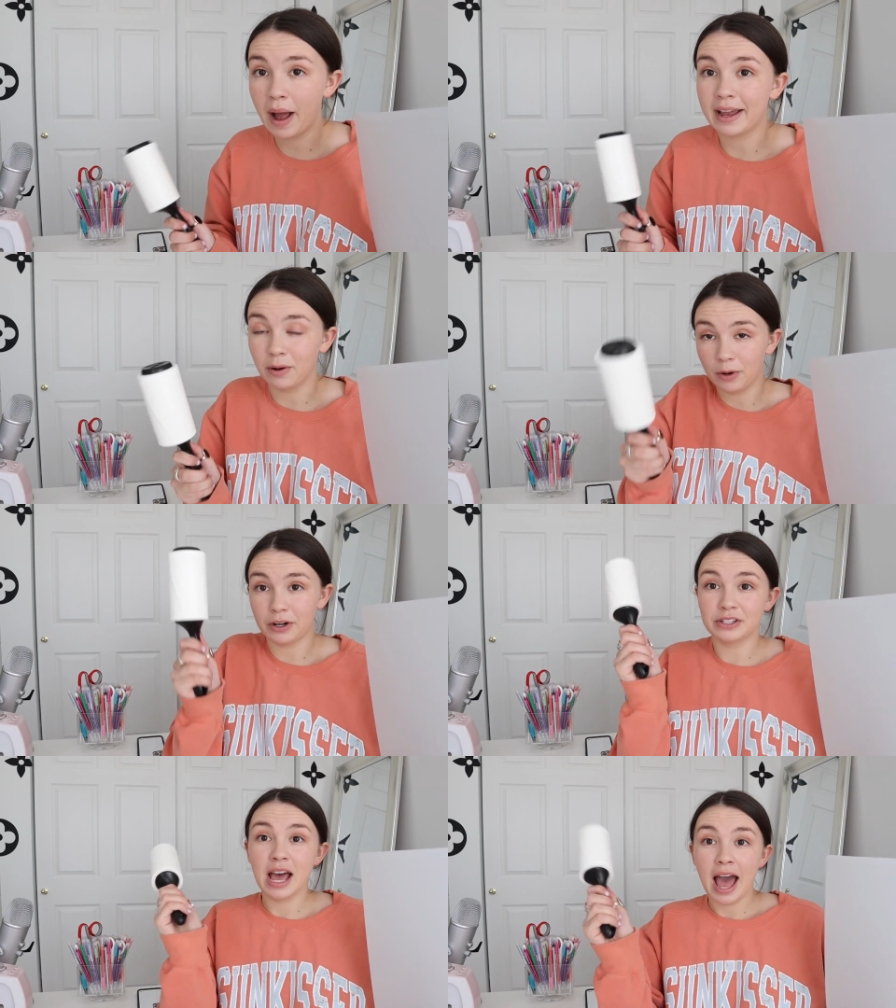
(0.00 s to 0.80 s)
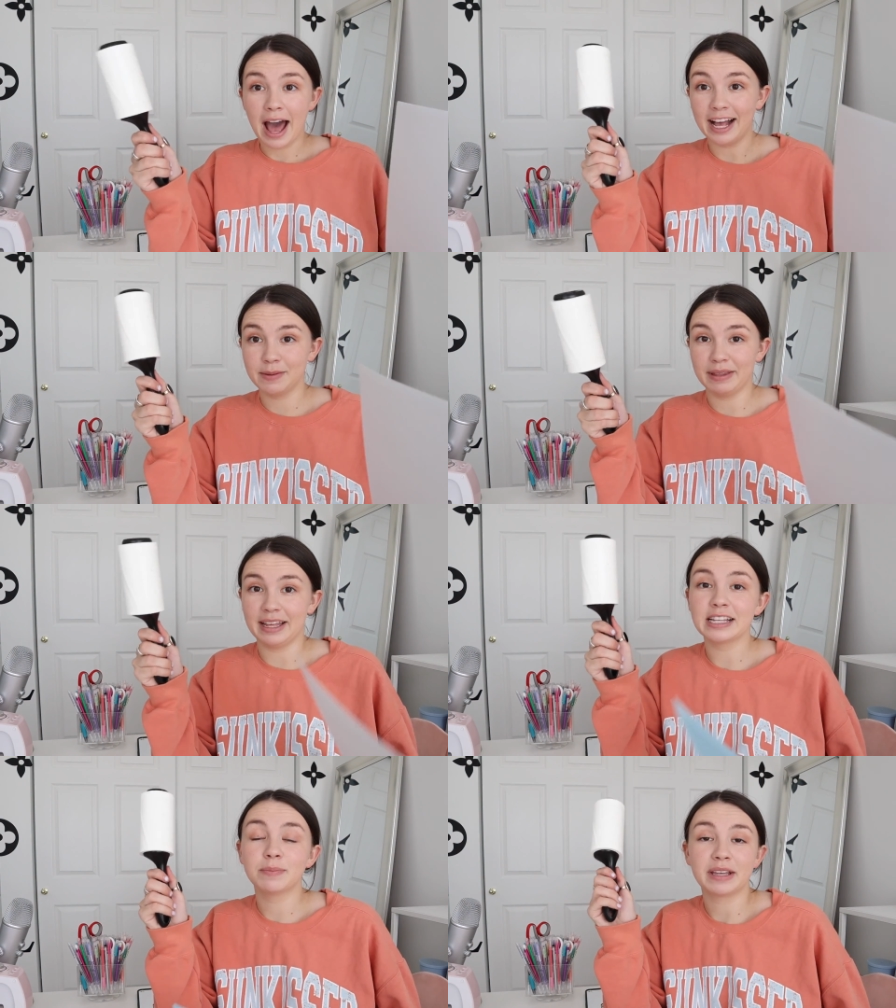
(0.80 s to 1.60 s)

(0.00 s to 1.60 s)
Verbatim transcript: packing orders has been this